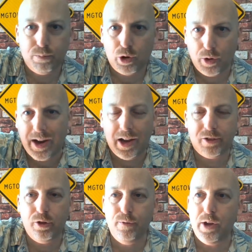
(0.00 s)
gray
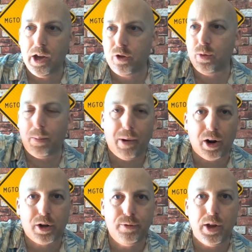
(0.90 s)
SUV into a
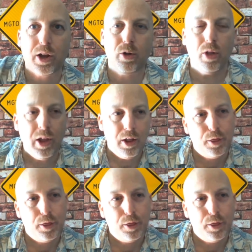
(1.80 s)
parked vehicle,